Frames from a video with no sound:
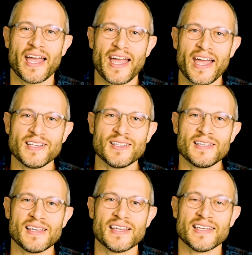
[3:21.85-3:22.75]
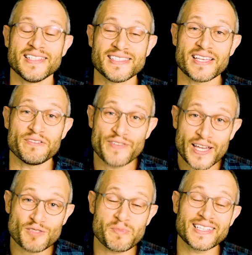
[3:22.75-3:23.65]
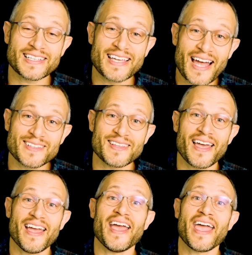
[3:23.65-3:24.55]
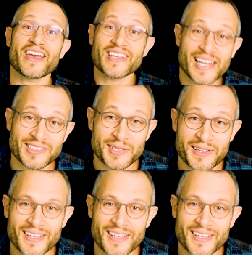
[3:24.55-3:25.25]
and his investment got a haircut,